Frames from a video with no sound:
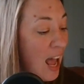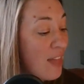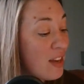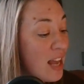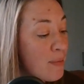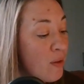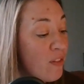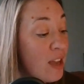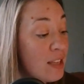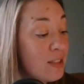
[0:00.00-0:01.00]
and the name
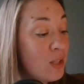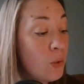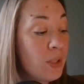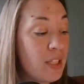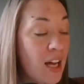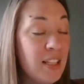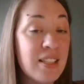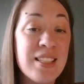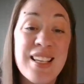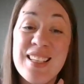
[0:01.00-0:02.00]
of his 2
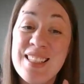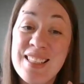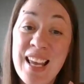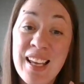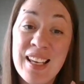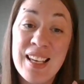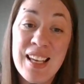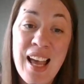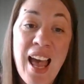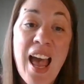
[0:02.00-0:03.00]
sons
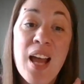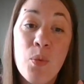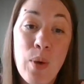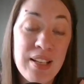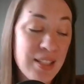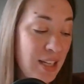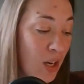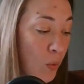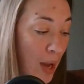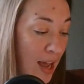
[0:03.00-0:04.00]
Sick and
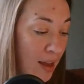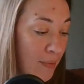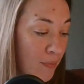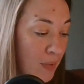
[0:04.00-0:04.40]
Wasting Away.